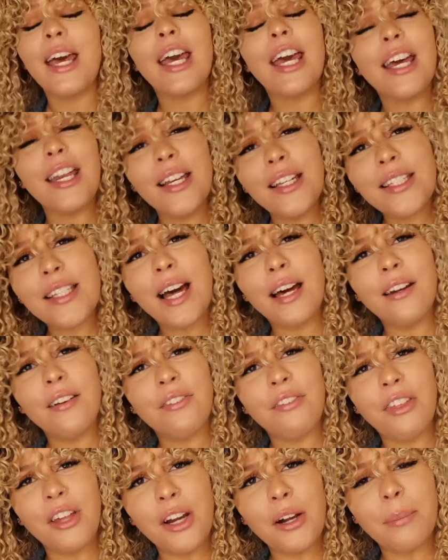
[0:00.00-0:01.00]
it is kind
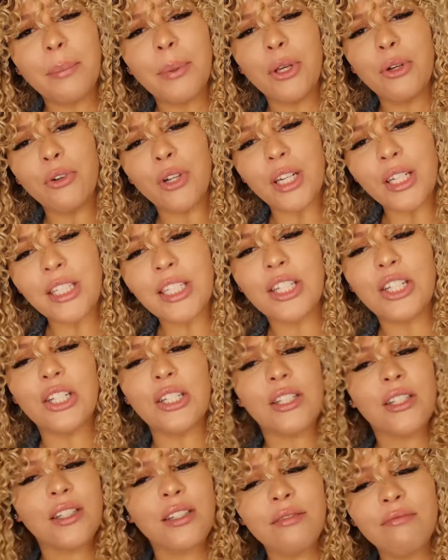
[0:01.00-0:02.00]
of therapeutic to
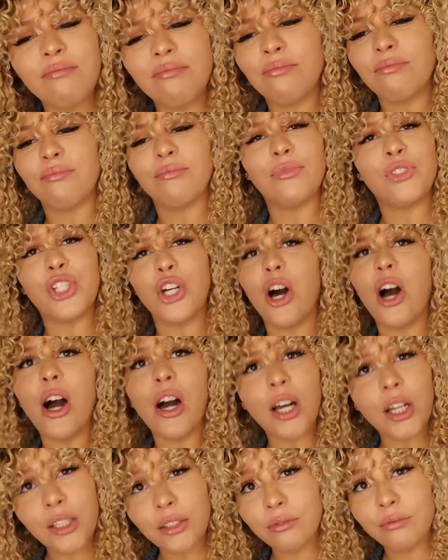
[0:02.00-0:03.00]
just
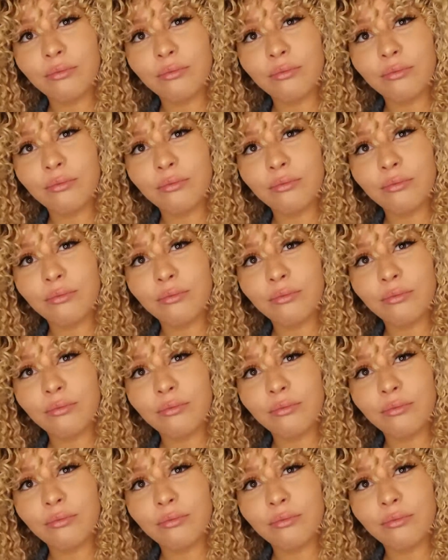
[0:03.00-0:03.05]
talk.